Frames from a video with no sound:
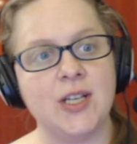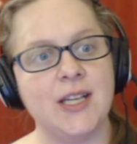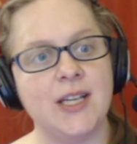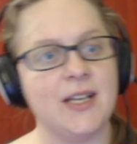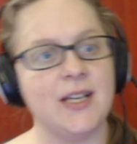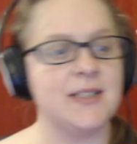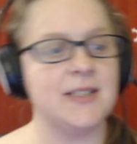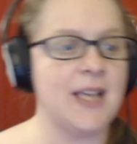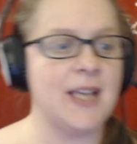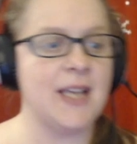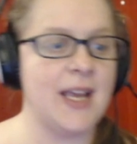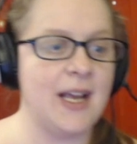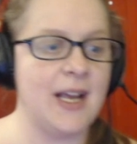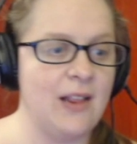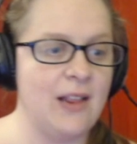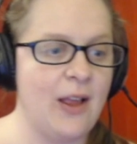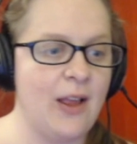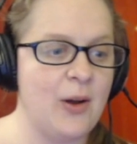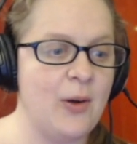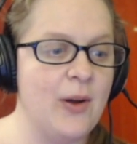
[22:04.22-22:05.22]
teaching
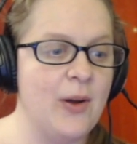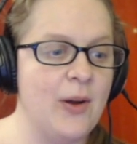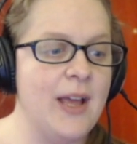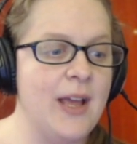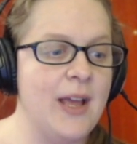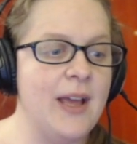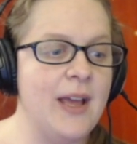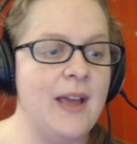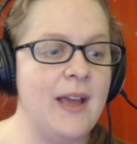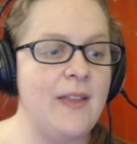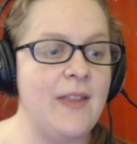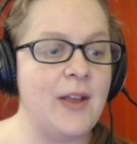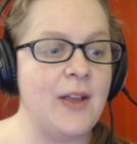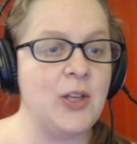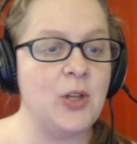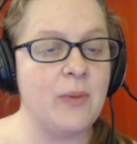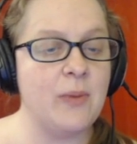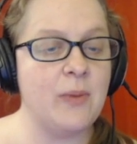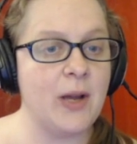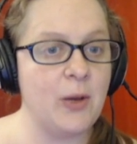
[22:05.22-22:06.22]
and saying hello,
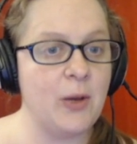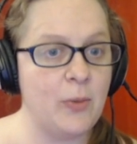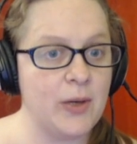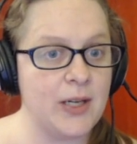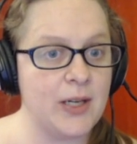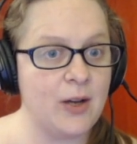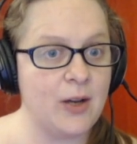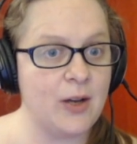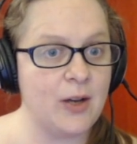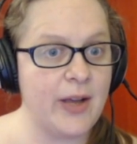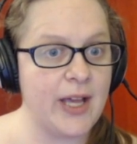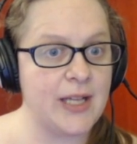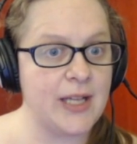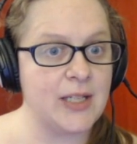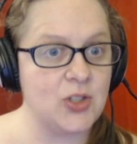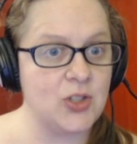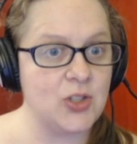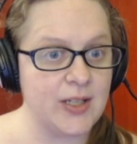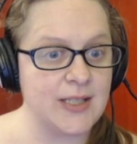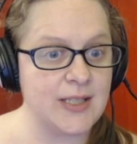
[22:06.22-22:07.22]
and then you might want to
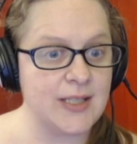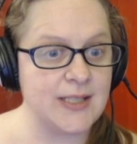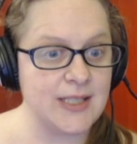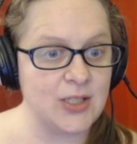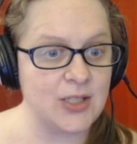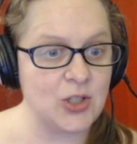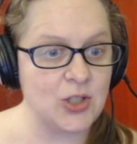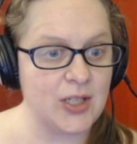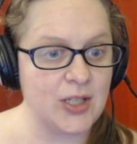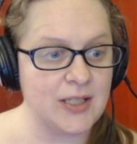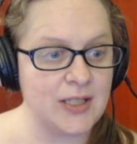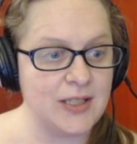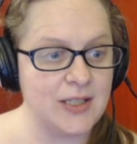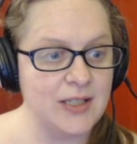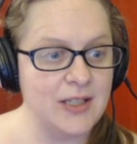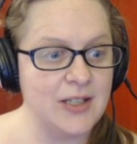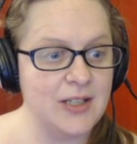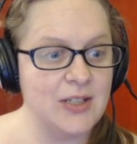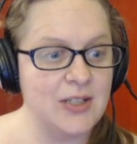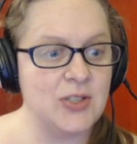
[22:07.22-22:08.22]
go ahead and
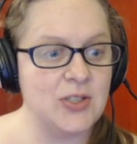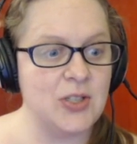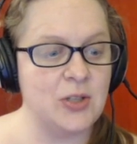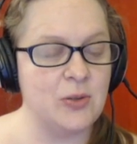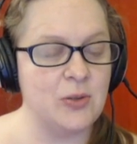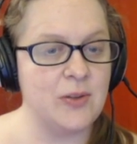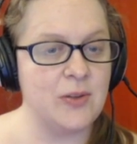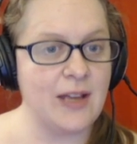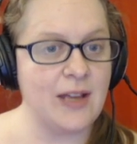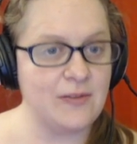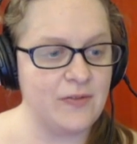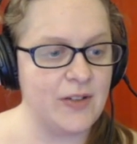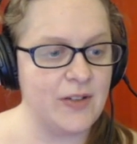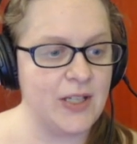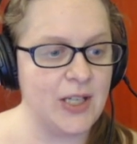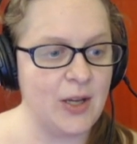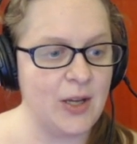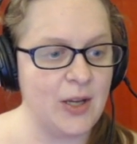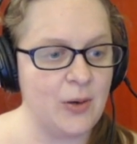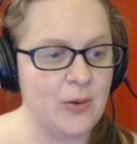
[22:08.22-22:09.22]
transition to
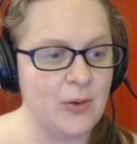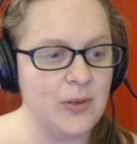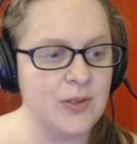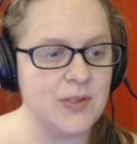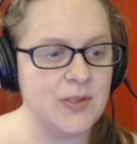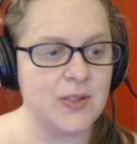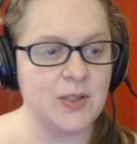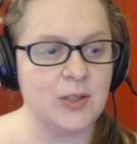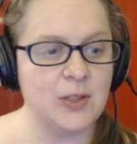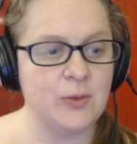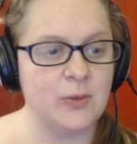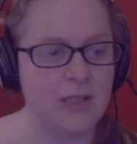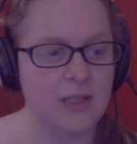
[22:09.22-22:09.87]
that video.